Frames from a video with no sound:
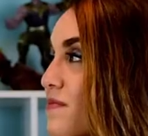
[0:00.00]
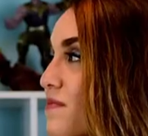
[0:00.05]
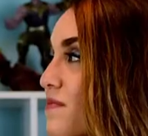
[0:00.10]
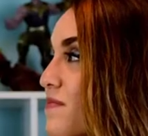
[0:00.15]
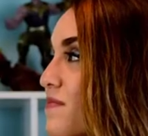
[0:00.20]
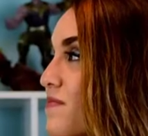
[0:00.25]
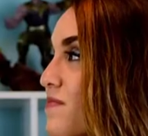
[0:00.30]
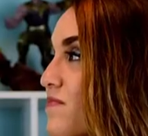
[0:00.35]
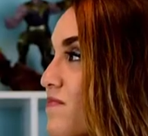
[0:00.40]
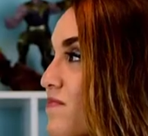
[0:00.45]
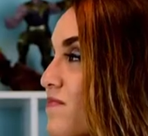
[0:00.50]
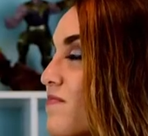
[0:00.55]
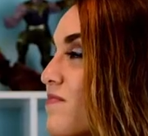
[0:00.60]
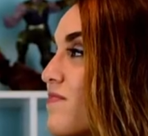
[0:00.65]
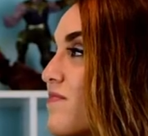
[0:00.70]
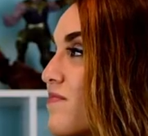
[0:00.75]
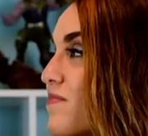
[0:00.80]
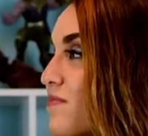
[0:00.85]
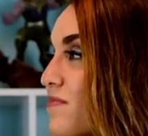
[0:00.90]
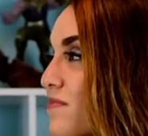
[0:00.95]

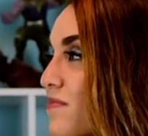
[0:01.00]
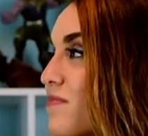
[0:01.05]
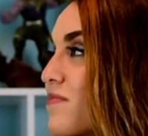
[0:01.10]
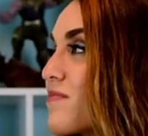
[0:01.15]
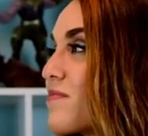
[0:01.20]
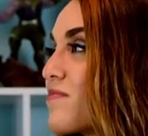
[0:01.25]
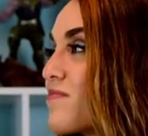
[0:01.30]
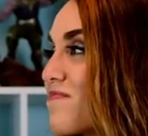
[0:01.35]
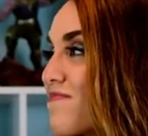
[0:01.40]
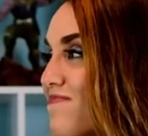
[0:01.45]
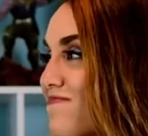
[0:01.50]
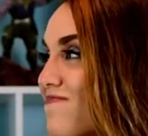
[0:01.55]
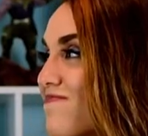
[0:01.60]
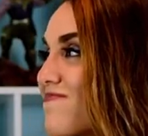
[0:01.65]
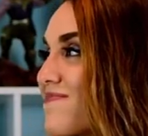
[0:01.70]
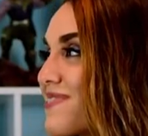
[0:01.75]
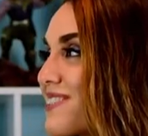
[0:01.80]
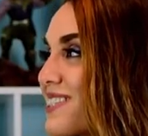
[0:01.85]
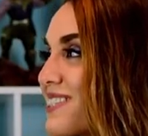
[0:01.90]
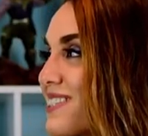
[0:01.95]

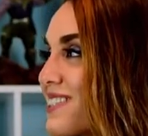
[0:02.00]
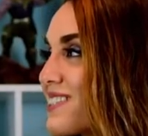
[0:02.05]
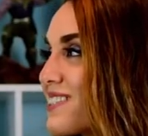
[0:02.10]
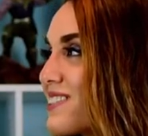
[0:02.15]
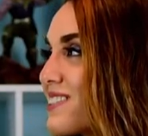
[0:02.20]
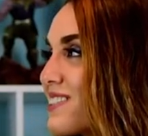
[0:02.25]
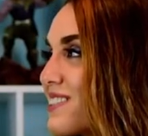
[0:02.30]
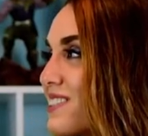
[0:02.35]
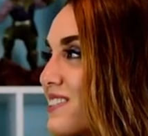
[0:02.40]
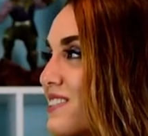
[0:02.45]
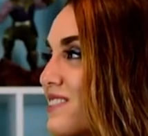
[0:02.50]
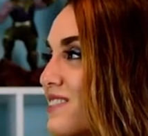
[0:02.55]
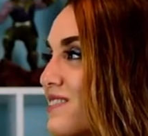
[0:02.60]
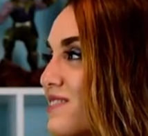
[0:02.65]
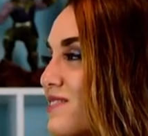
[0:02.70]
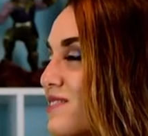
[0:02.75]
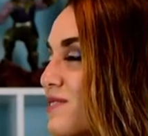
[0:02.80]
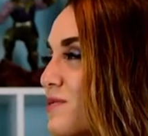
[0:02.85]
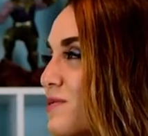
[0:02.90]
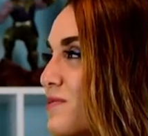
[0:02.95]

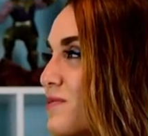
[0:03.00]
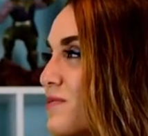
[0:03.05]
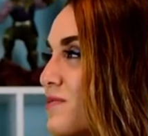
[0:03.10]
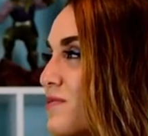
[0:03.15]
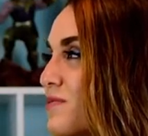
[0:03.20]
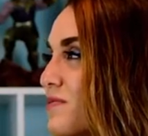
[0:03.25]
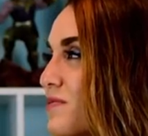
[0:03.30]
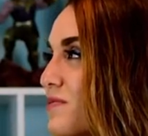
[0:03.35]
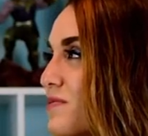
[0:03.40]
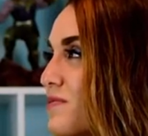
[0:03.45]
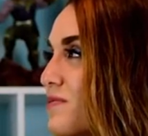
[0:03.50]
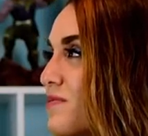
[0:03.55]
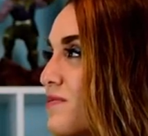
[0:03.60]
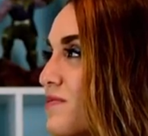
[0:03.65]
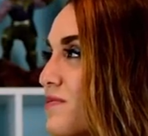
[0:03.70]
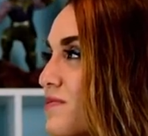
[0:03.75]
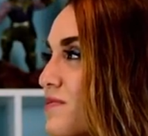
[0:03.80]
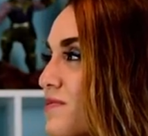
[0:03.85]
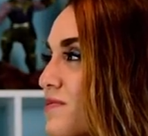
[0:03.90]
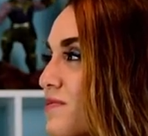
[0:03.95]

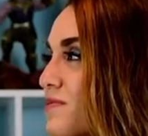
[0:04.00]
(silent)